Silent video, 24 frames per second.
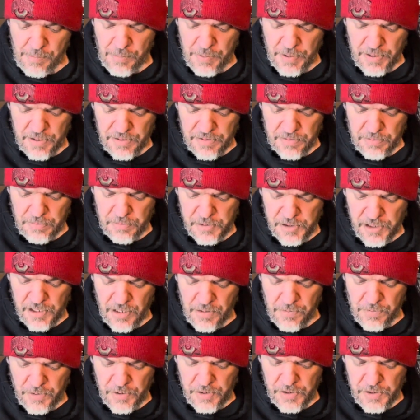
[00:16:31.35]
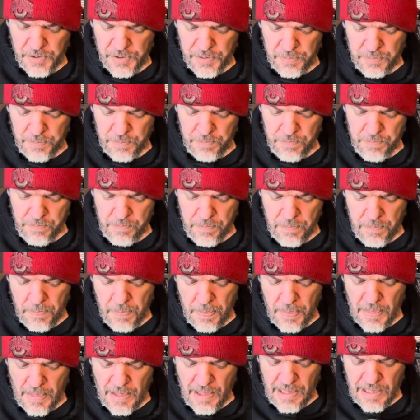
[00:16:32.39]
put some reverb.
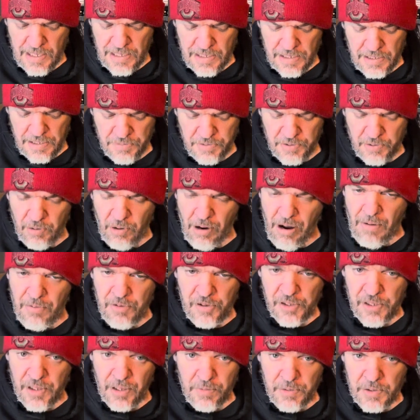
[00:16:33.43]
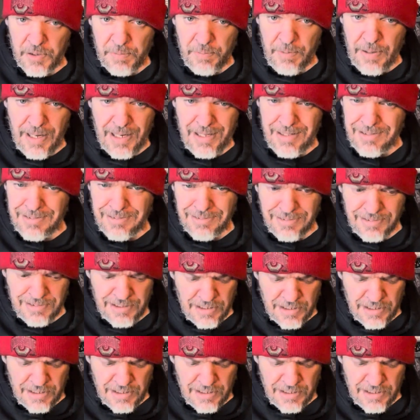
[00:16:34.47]
If you don't have a reverb pedal,